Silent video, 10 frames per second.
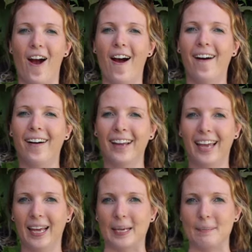I
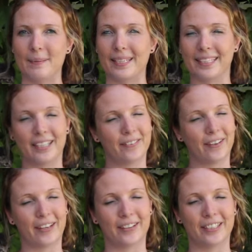came to see if
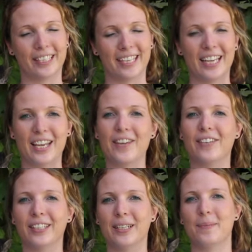I could give a
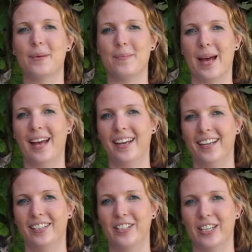little bit back
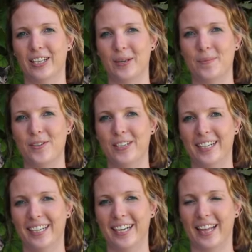to the
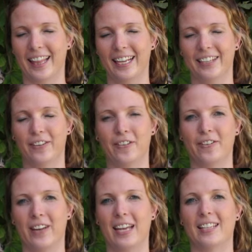community. I think a lot of
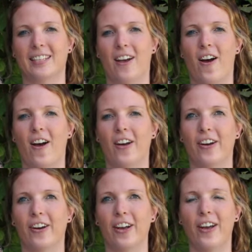vets are